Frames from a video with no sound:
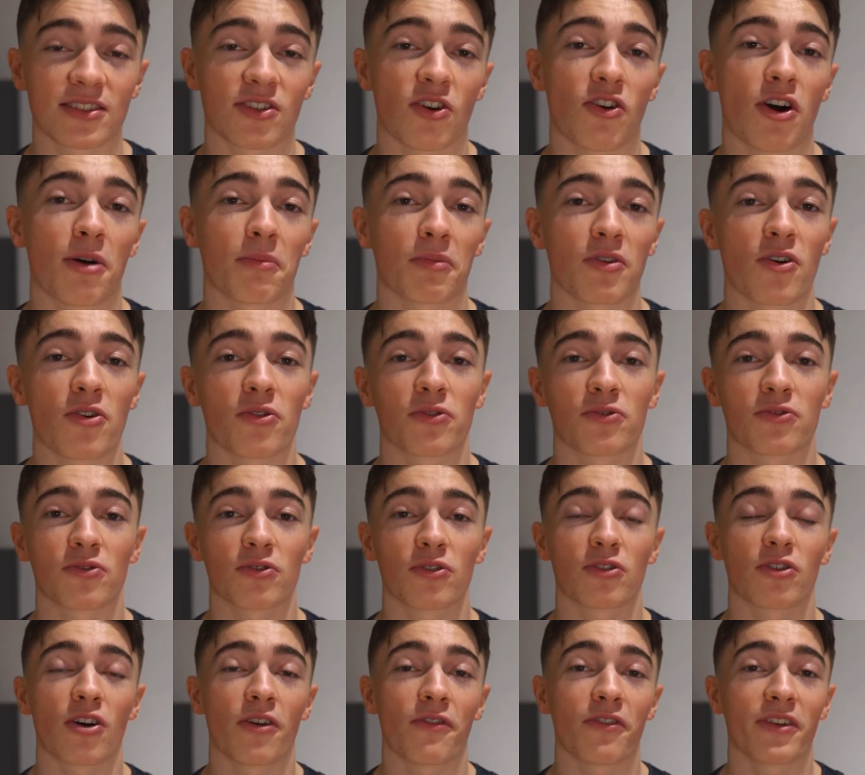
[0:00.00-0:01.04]
so I'm going
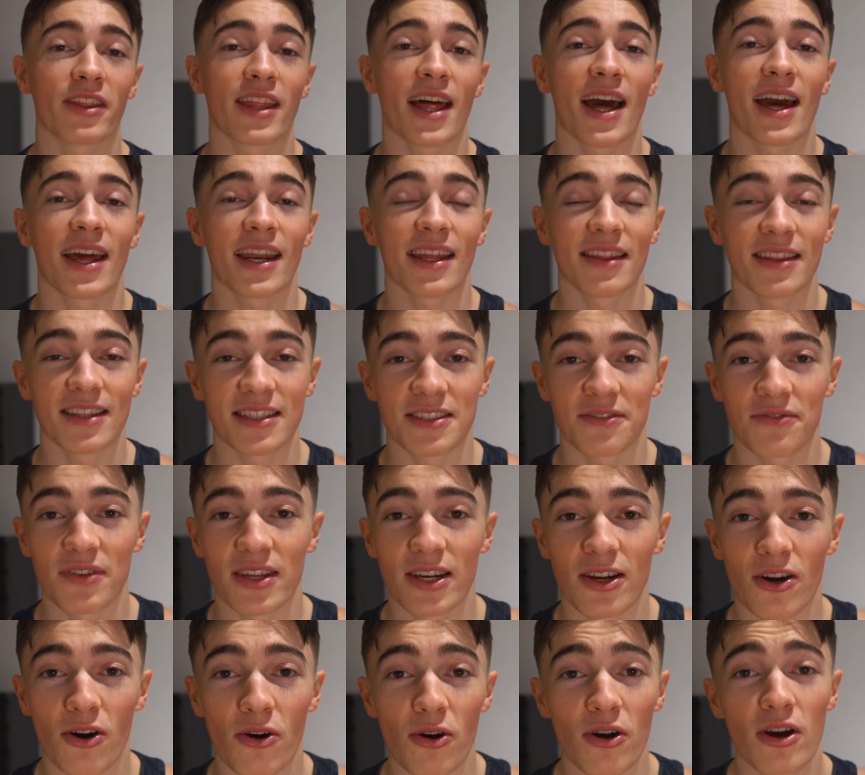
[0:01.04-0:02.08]
to cover that in this
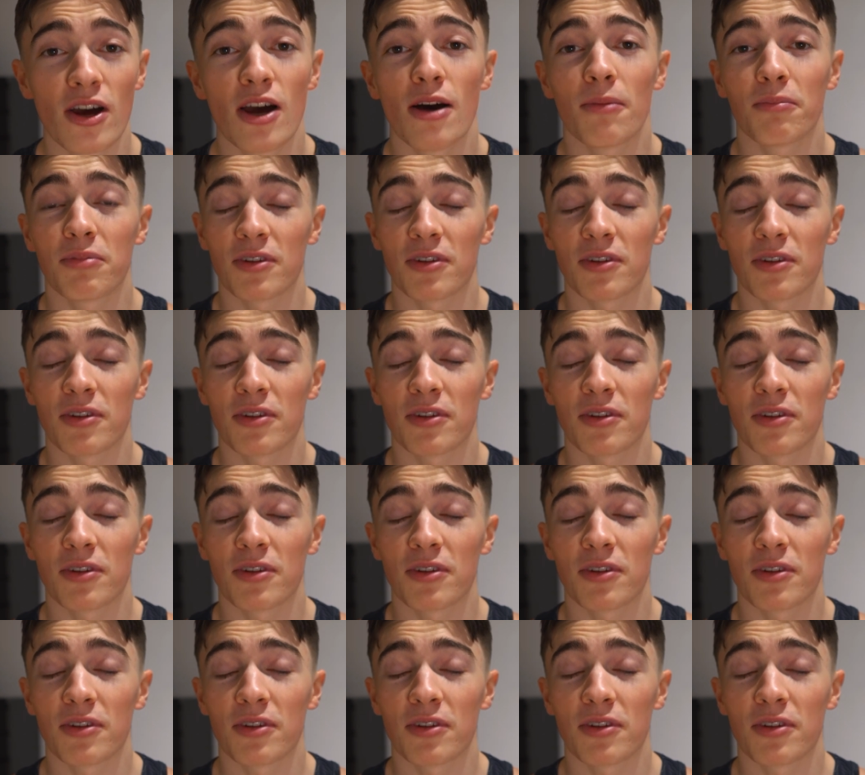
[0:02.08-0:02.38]
video,